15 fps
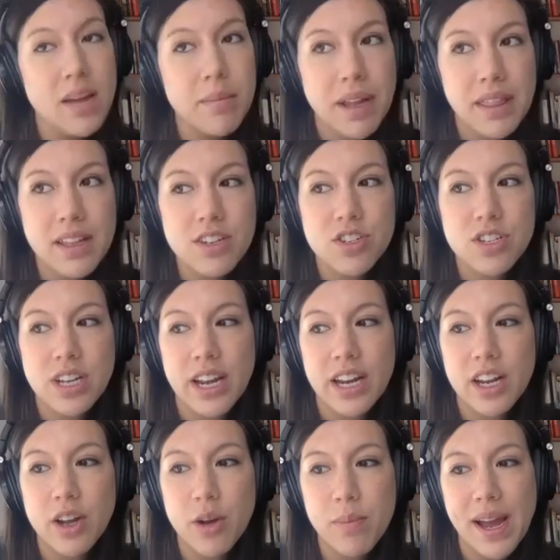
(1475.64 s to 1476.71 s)
I think to kind
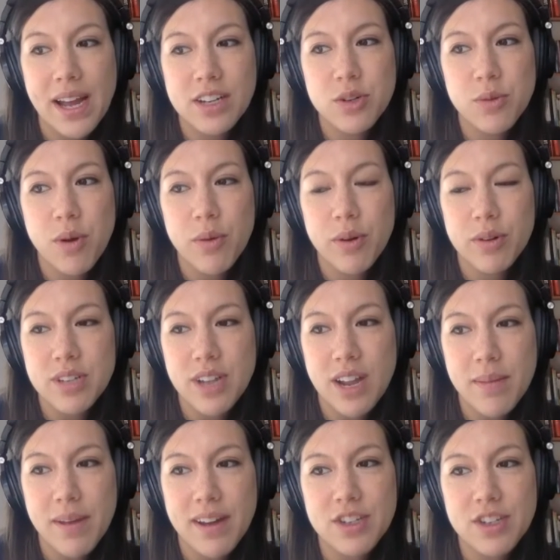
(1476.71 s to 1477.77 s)
of go back to what we were talking
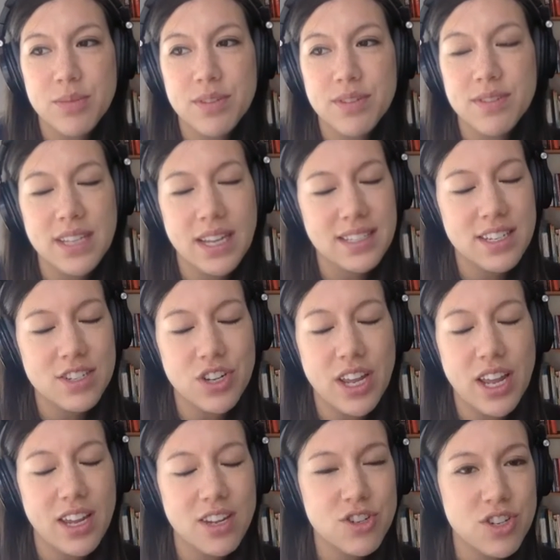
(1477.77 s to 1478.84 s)
about in terms of sex
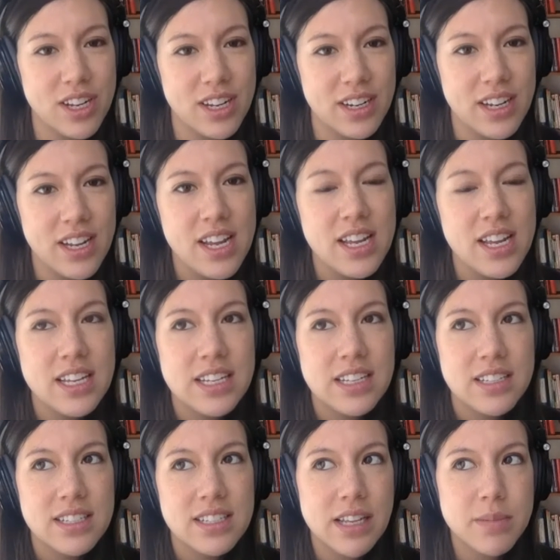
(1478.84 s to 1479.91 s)
education,
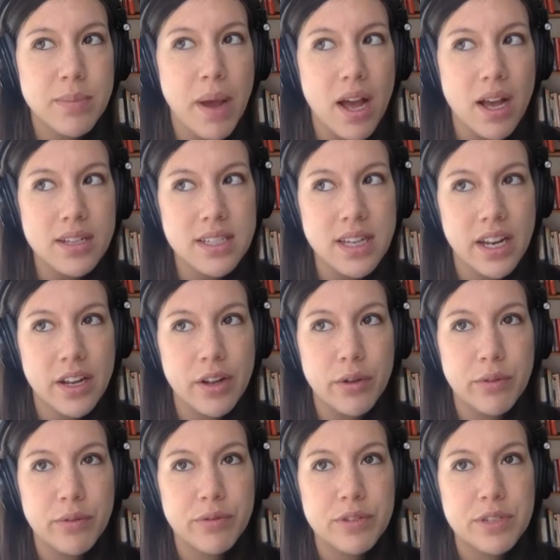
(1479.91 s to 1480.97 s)
sex
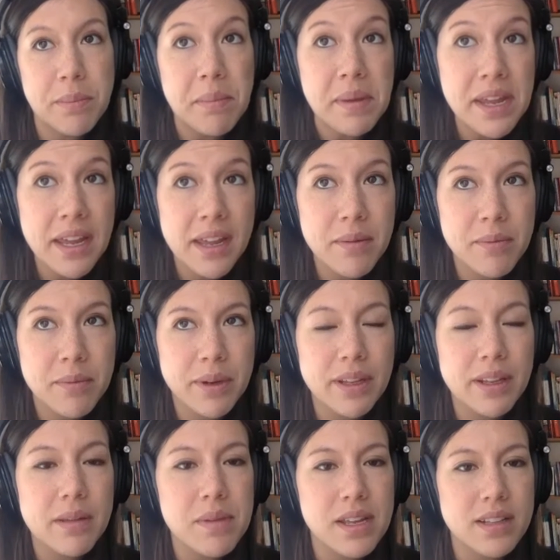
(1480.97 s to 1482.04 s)
positive to me
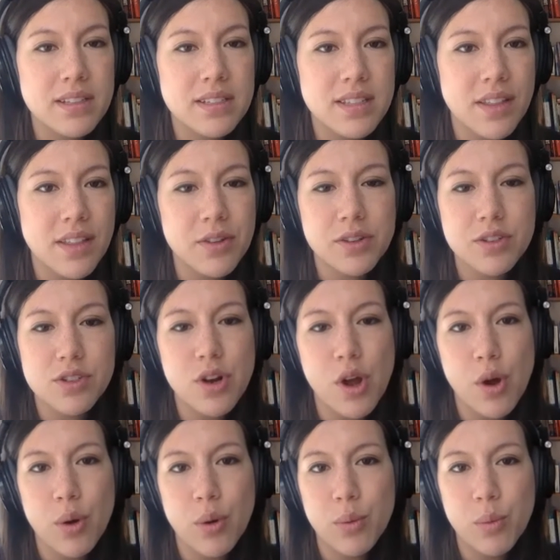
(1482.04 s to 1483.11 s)
really means that there's
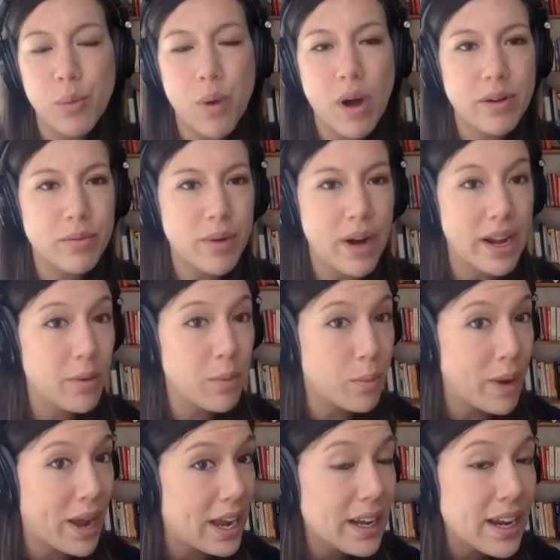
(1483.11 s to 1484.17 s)
no one right
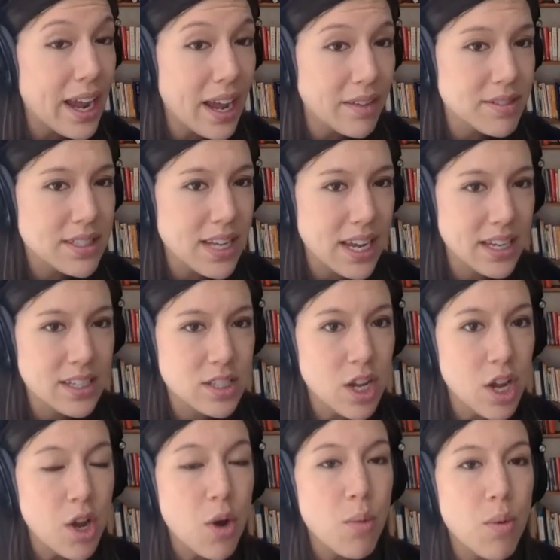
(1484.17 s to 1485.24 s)
way to have sex.
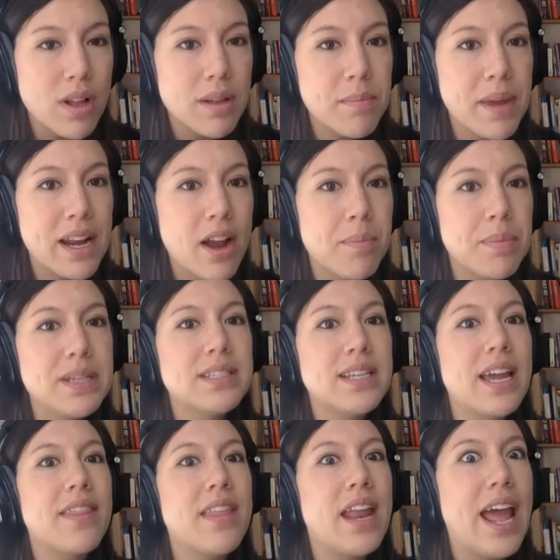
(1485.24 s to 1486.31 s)
While it may not be
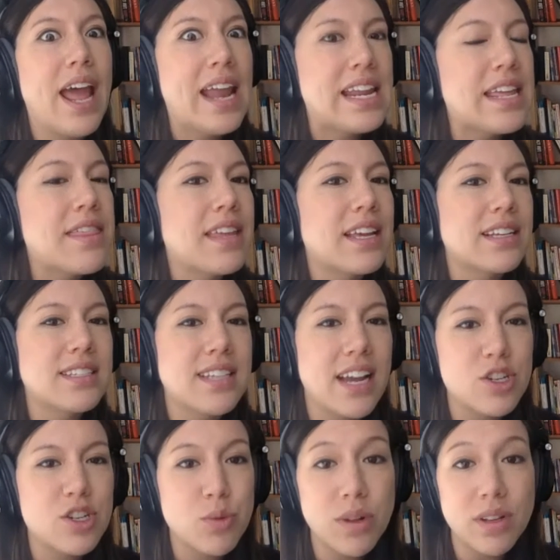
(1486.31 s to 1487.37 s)
saying that anything
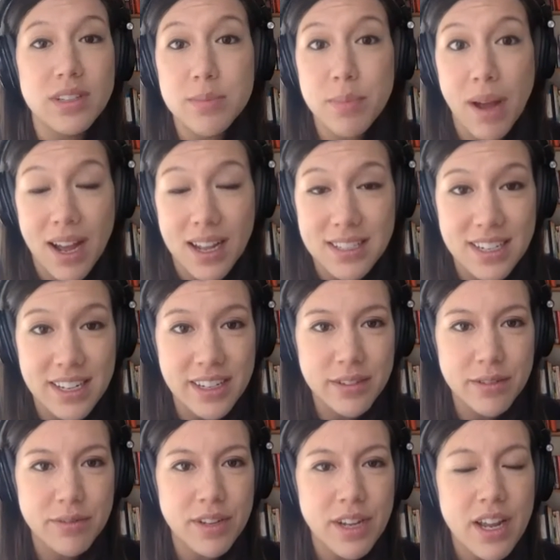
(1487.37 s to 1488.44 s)
sexual is
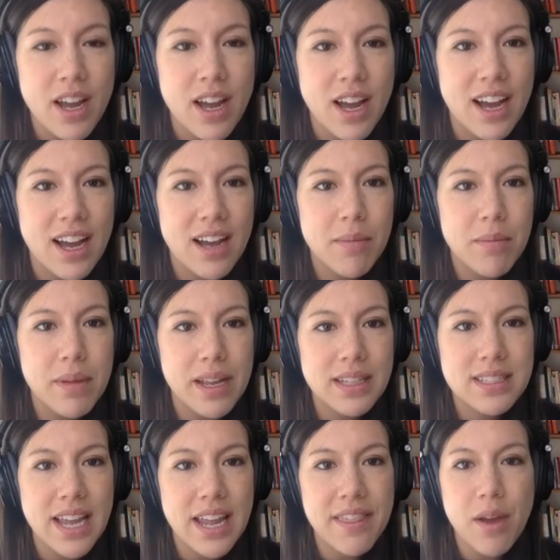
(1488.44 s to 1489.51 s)
positive, um,
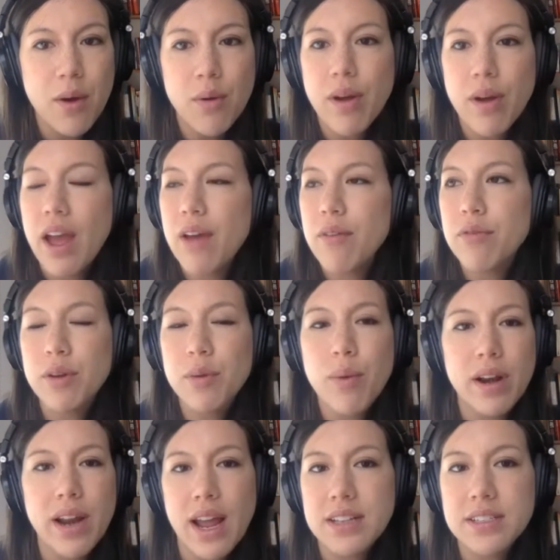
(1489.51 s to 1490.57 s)
it's saying that
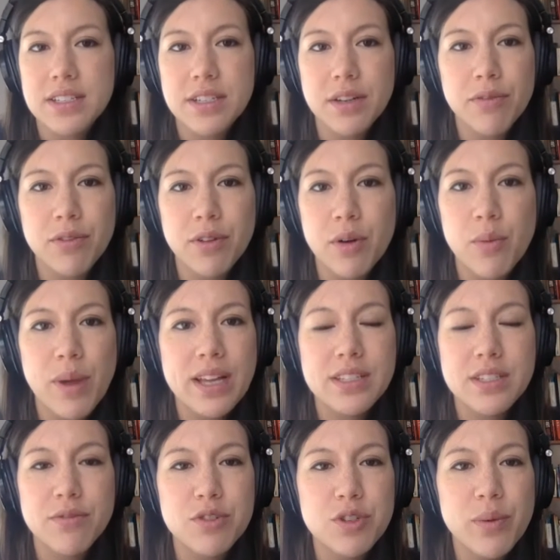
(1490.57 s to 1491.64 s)
everyone has different
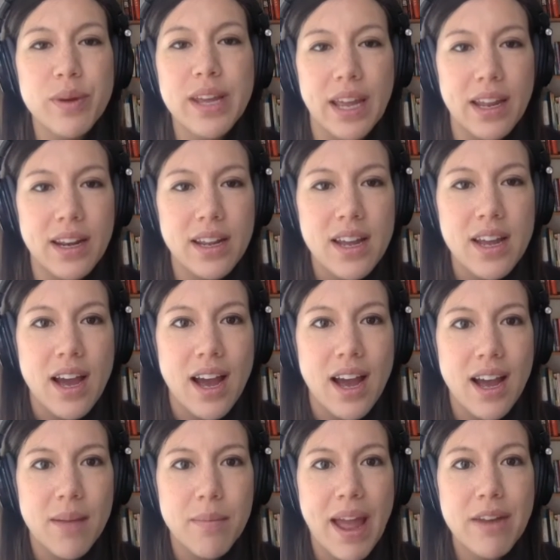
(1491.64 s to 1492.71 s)
ways of doing it
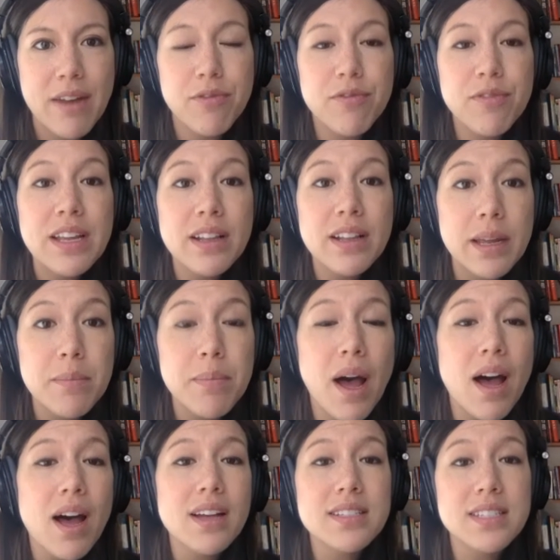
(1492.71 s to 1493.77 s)
um, and feeling
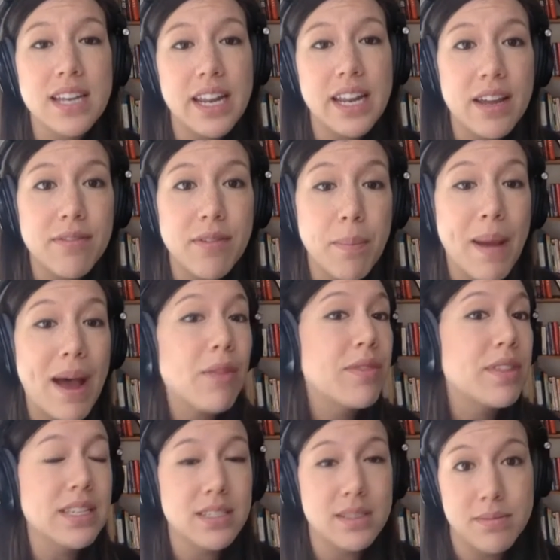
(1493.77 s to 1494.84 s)
positive about
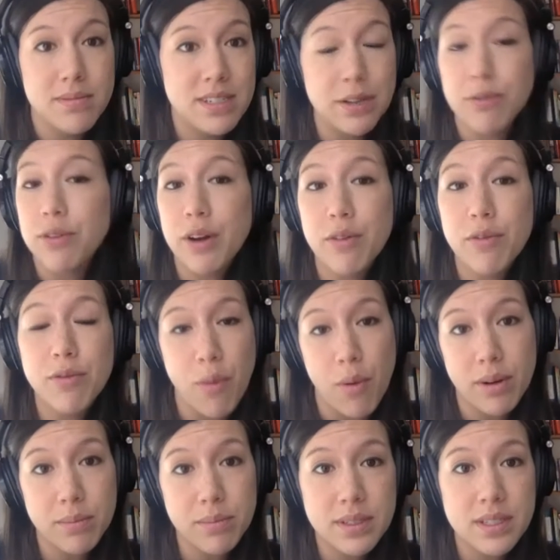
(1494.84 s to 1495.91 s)
these different
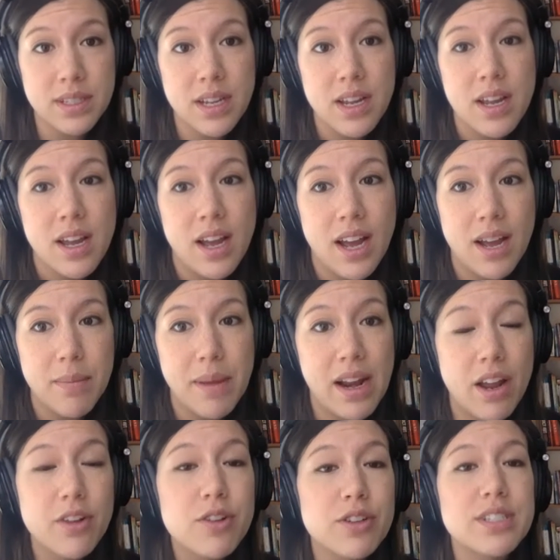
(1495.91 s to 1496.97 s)
forms um,
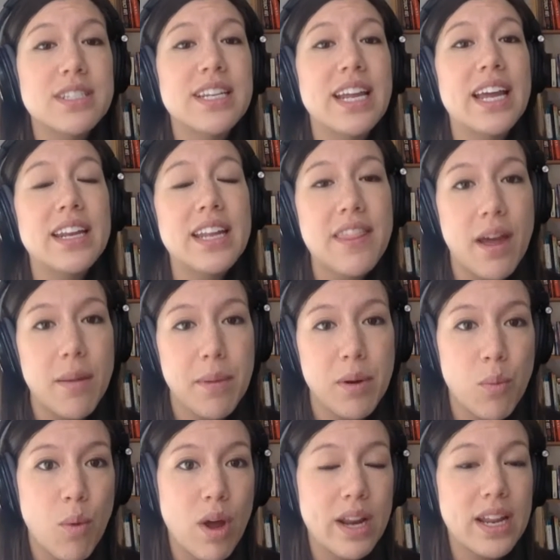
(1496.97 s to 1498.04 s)
and understanding them
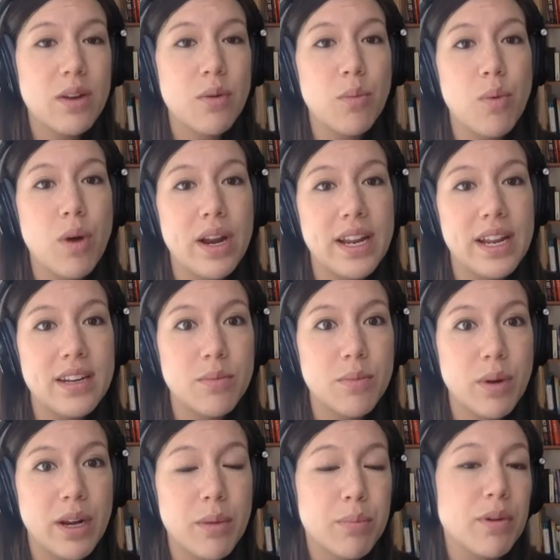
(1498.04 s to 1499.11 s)
and what it what it
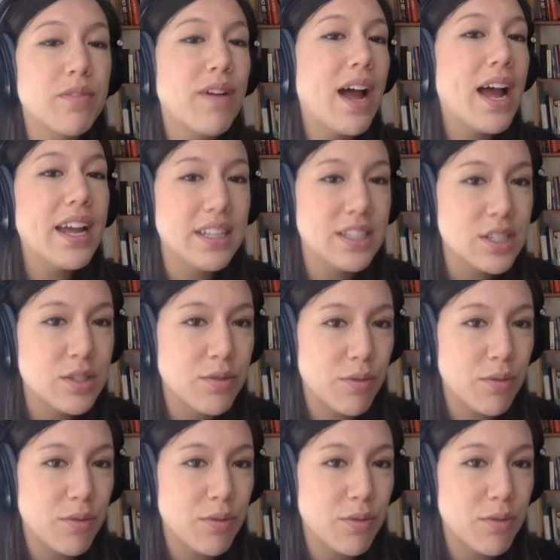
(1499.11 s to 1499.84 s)
what it provides